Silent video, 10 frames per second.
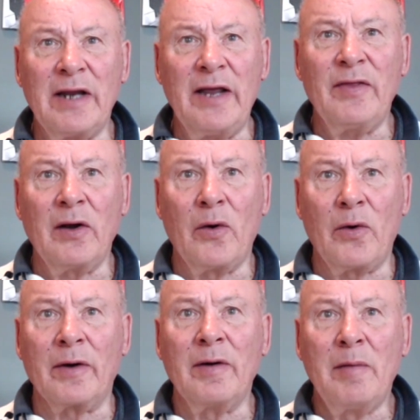in the
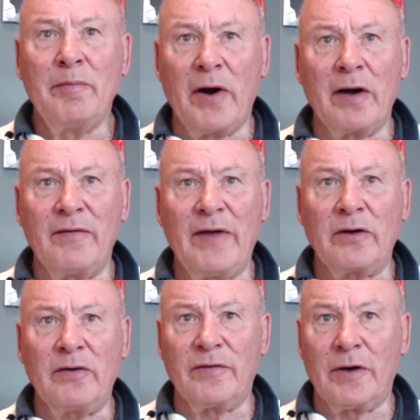lower part of
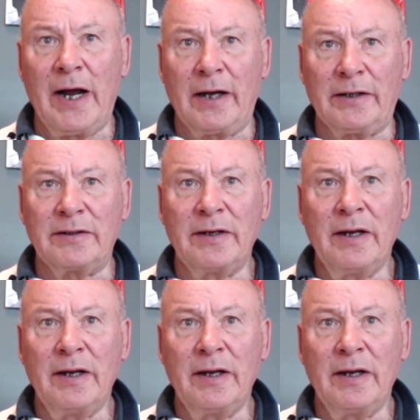Vancouver Island